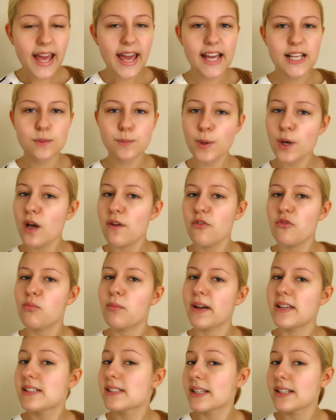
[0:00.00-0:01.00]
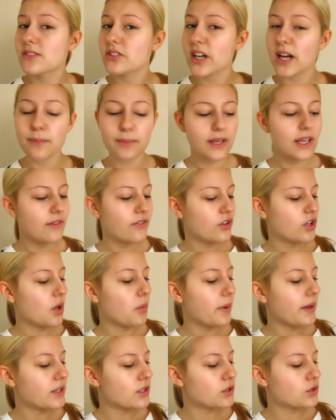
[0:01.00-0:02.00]
It's perfect for my skin type, even
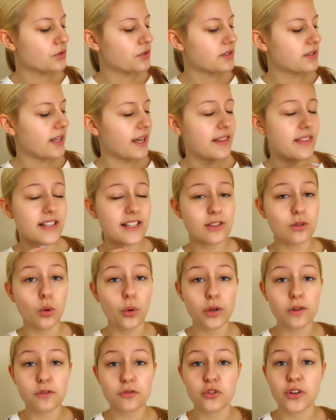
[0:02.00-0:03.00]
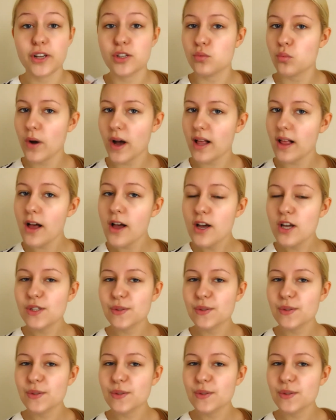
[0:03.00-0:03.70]
though it does say that it's oil free as well,